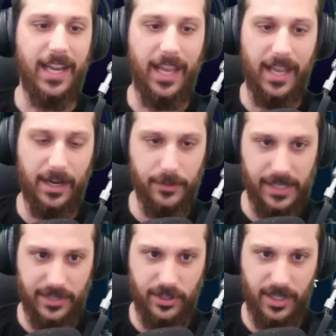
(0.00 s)
and I was
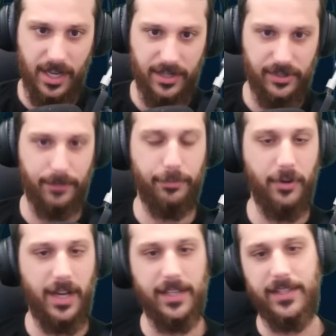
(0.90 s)
actually kind of
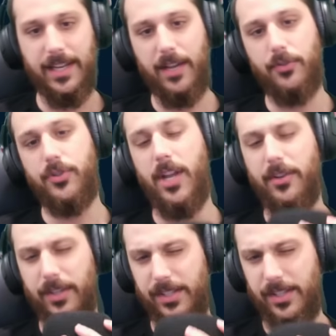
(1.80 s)
surprised at how
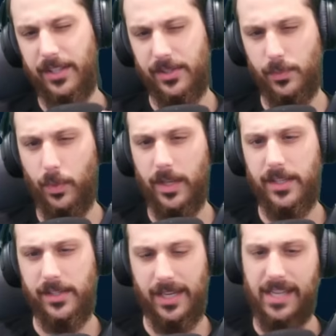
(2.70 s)
generous this
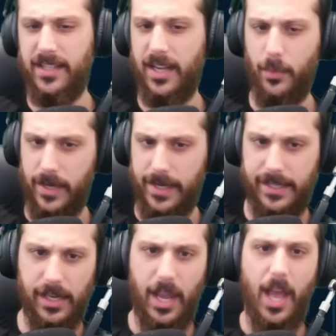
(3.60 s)
was, intel-wise.